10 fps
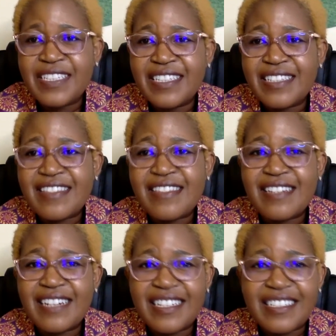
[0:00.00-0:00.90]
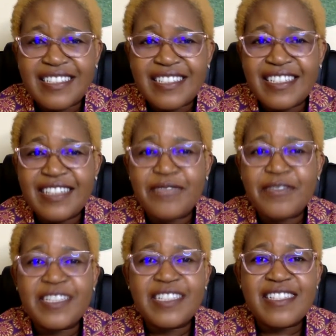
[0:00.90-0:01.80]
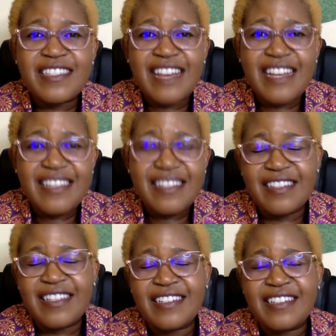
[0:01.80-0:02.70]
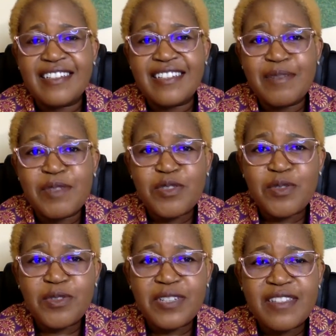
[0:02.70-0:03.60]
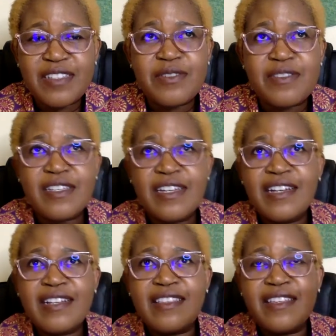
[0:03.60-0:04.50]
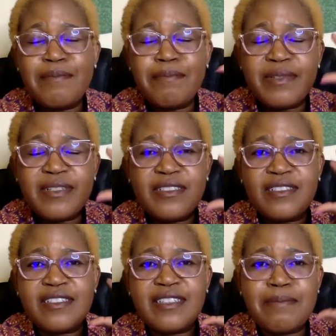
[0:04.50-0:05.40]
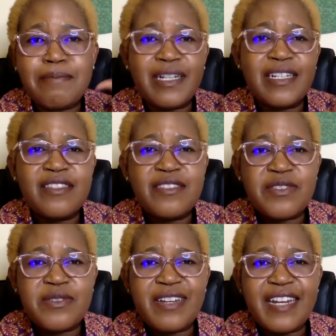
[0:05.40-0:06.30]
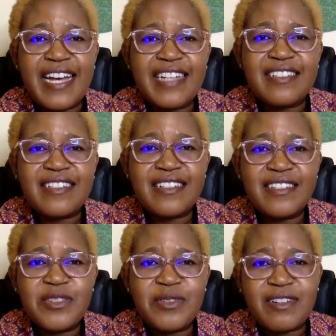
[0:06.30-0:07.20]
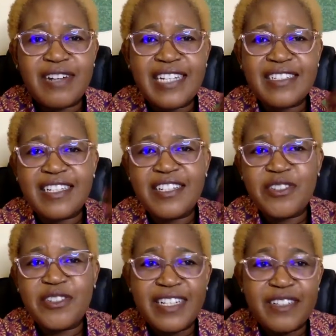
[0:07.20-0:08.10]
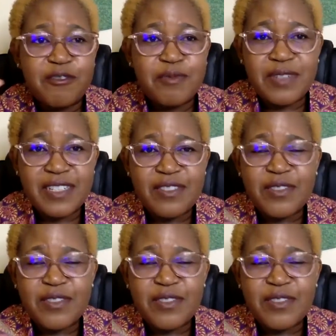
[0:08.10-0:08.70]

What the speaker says: is stretched and fantasizing that some stories, because they balance your right and your left brain.